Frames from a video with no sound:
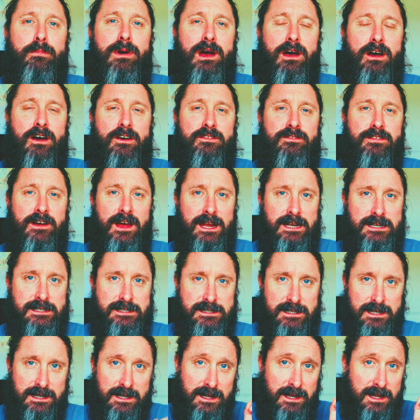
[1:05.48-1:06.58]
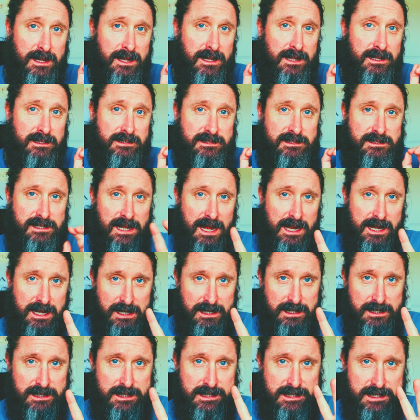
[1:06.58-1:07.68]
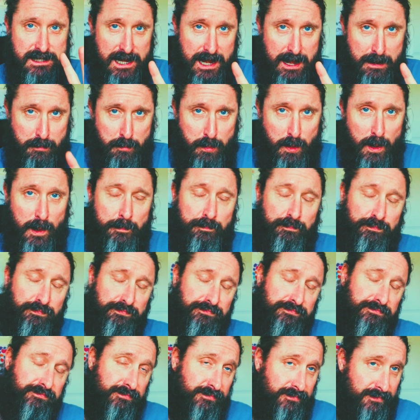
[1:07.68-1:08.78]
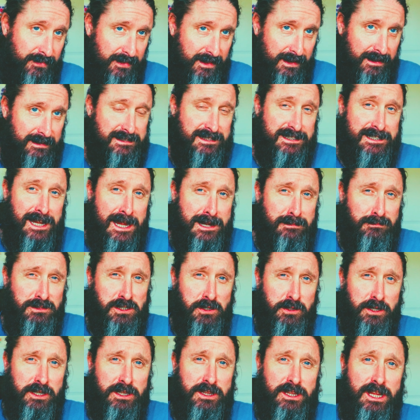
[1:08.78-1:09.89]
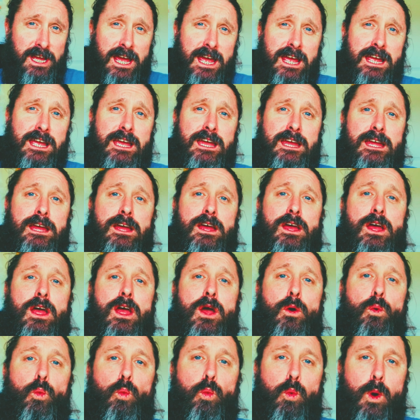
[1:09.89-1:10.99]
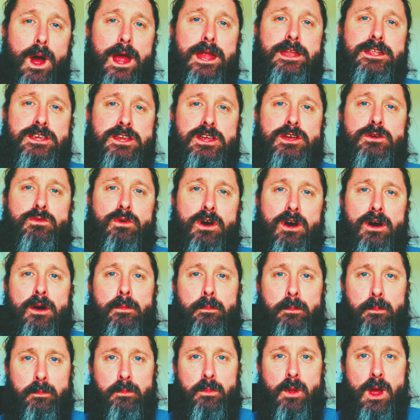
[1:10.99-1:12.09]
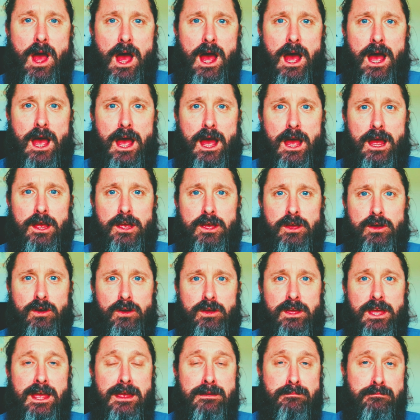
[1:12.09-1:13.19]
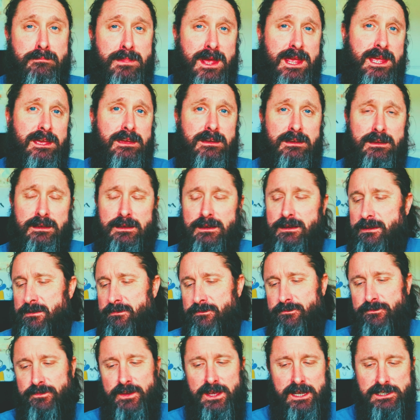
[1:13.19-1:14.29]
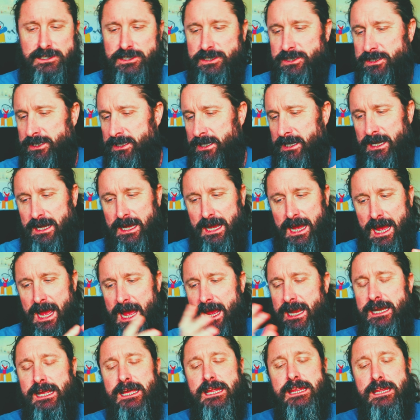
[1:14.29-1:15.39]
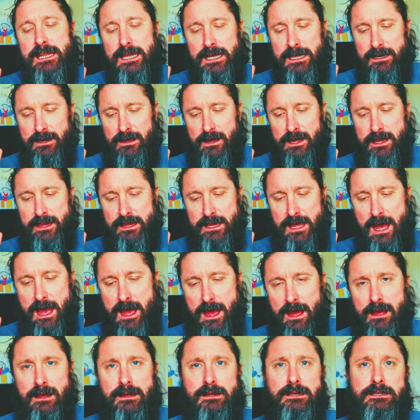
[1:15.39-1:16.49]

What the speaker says: Perfect. Second tip, same sort of thing. When you are cooking meat, fish, anything like that,